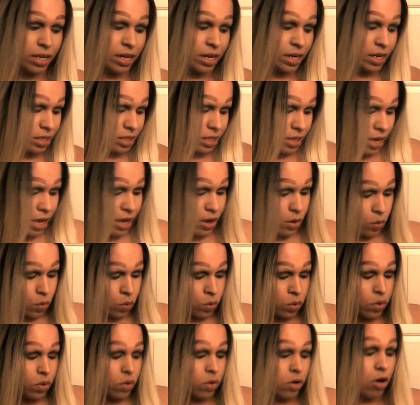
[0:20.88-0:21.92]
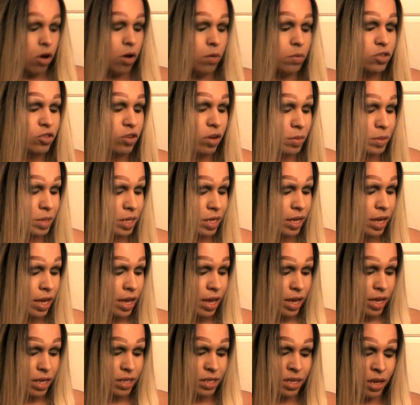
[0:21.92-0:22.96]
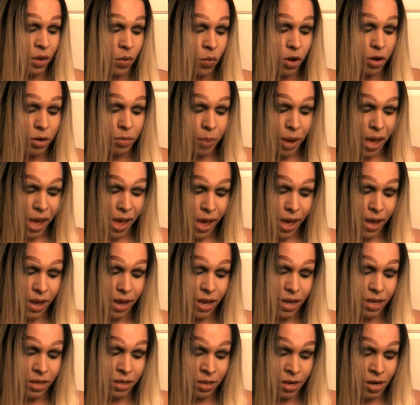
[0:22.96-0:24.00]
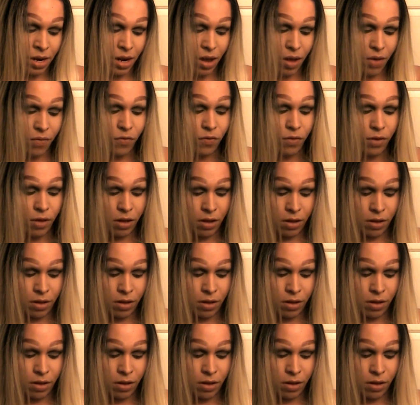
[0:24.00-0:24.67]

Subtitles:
it is a, almost dropped it. It's a one pack is enough